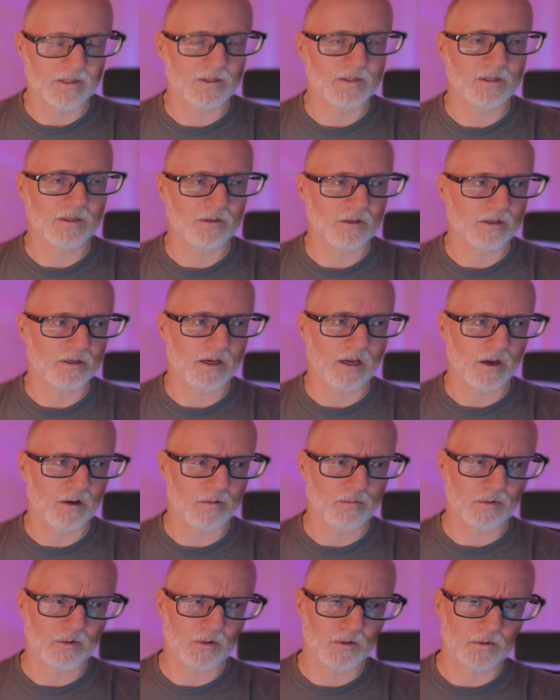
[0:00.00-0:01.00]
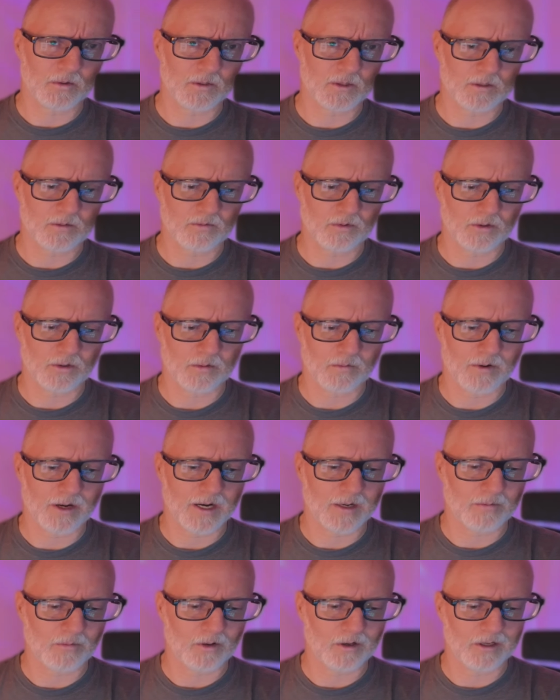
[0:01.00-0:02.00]
you need a counterpose for your
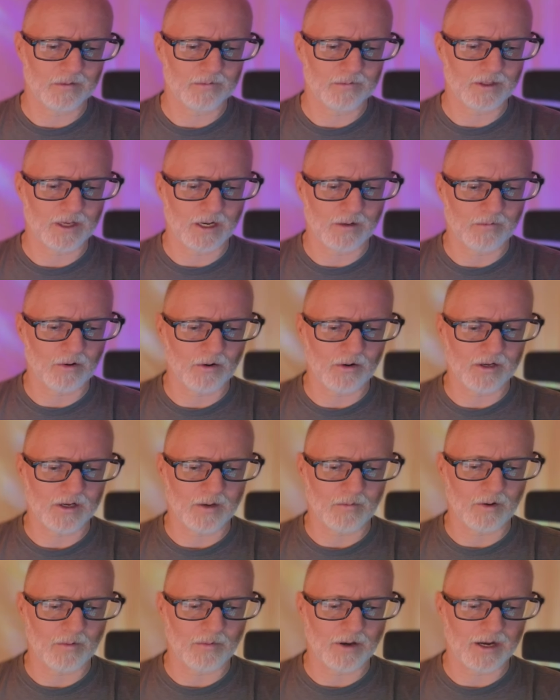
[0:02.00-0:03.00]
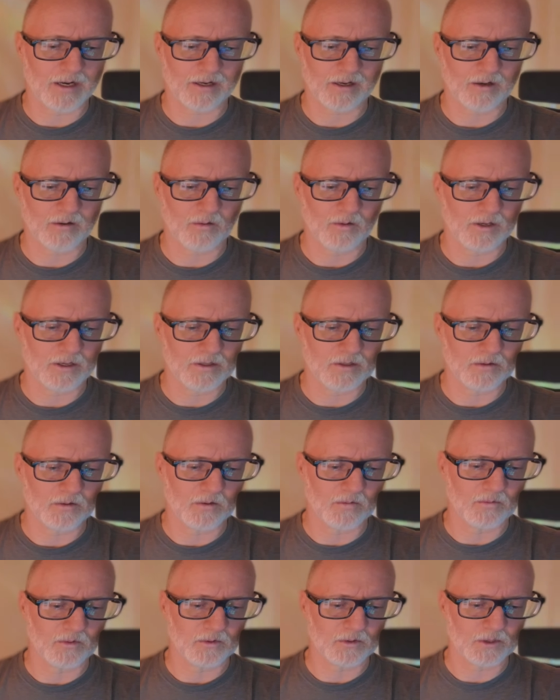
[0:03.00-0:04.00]
back bombs, And I'm already on my back. I don't want to do a
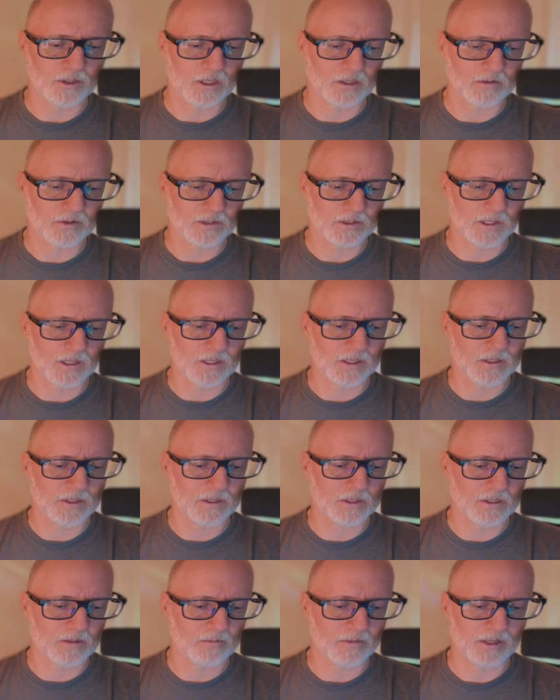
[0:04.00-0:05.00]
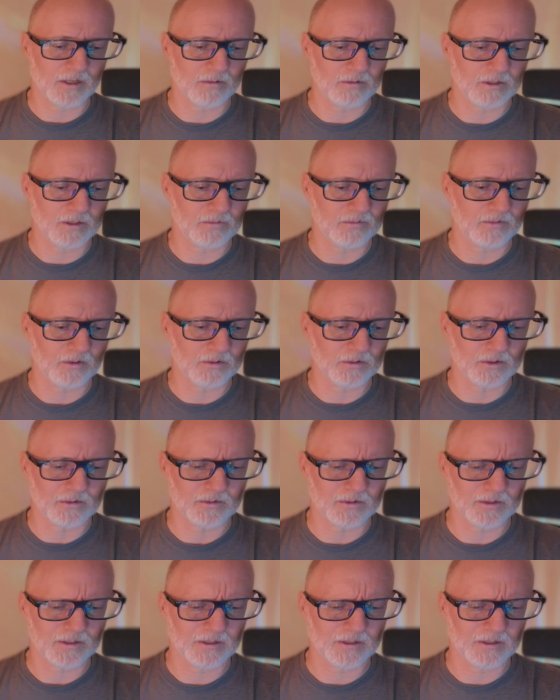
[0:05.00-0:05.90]
full chakrasana just to be able to fold over. That